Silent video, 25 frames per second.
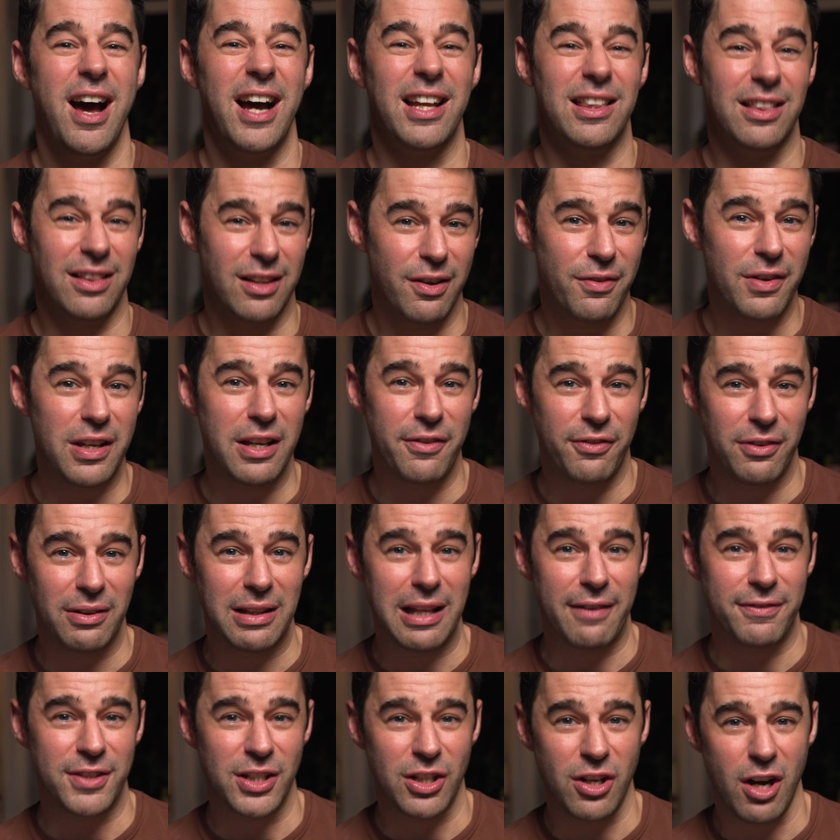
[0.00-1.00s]
I'd love it if you
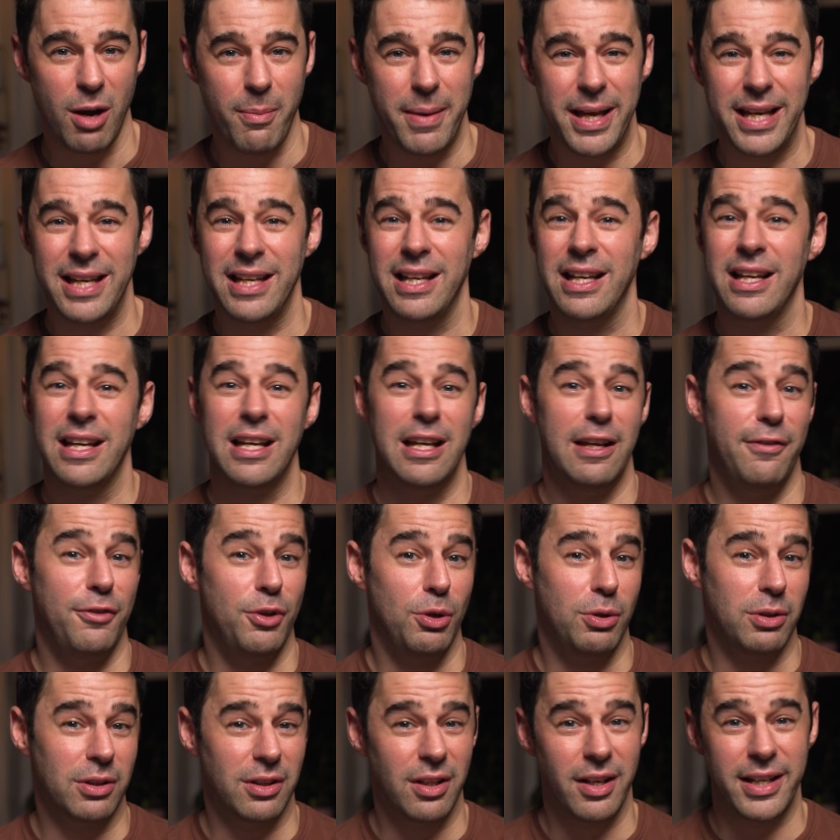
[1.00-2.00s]
left a comment. If you
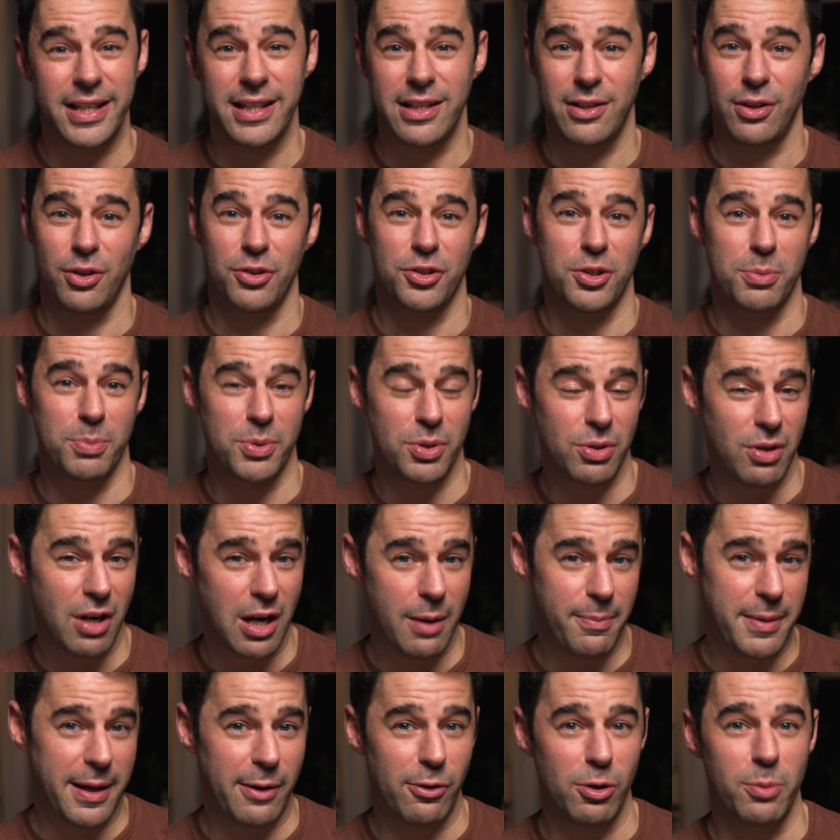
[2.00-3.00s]
could like or
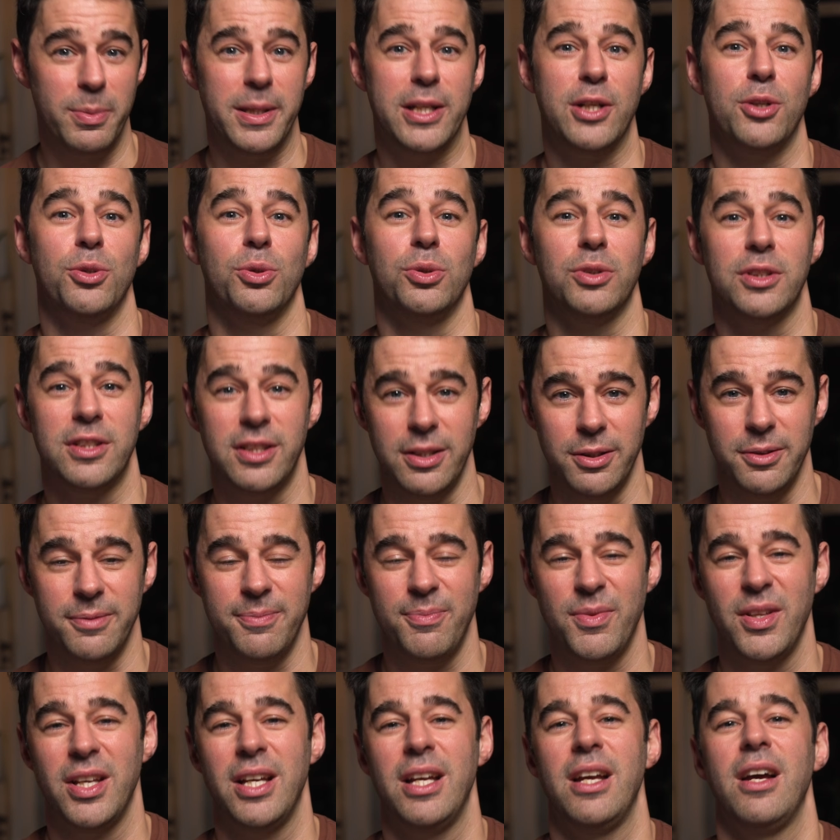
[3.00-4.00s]
subscribe, that would be cool too.
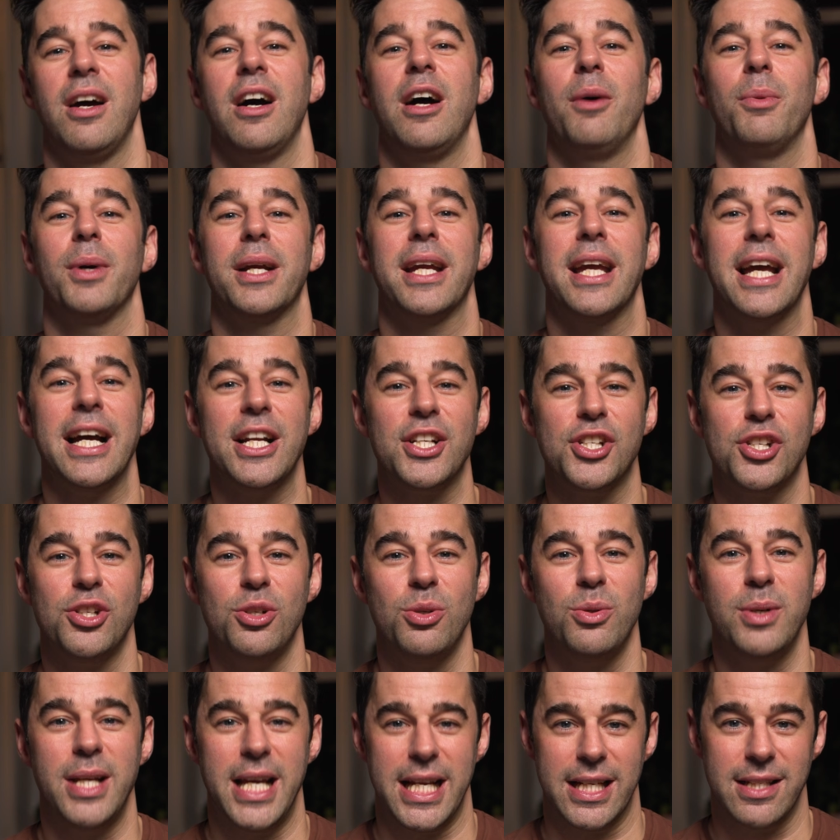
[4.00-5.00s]
I will catch
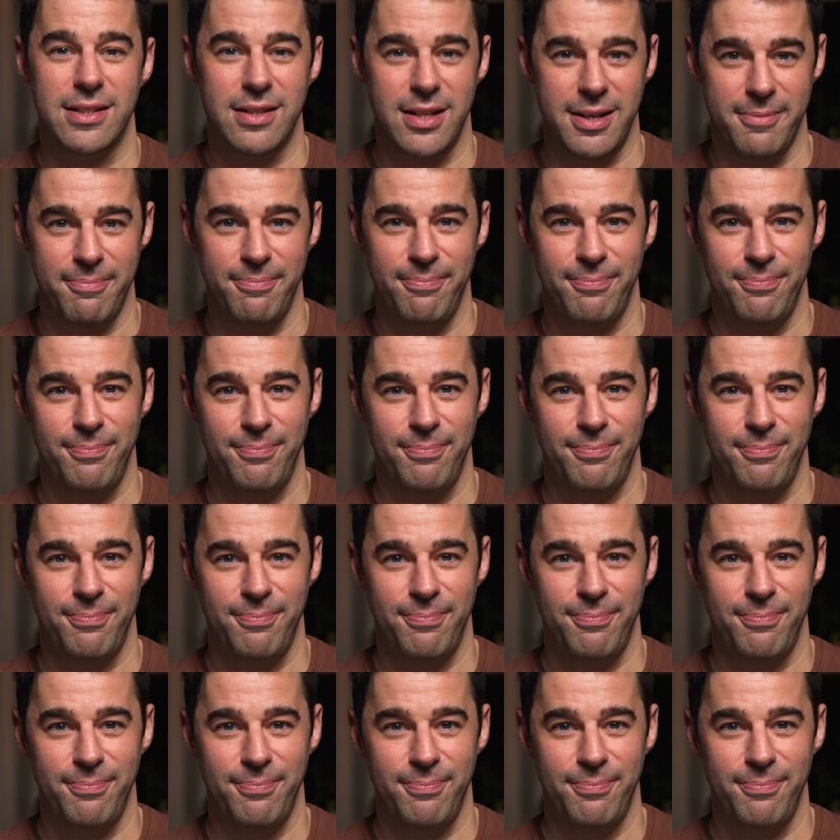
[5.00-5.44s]
you next time.